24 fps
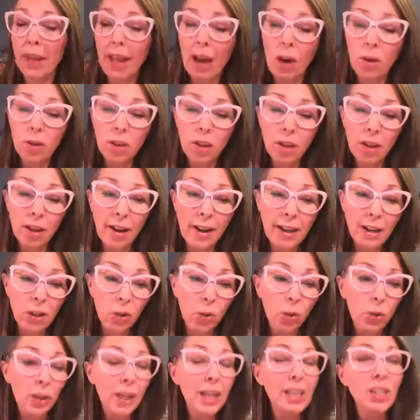how the light
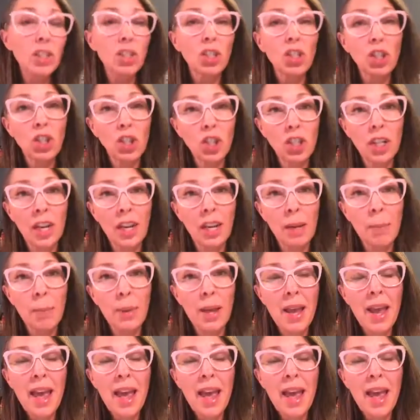creates a shape.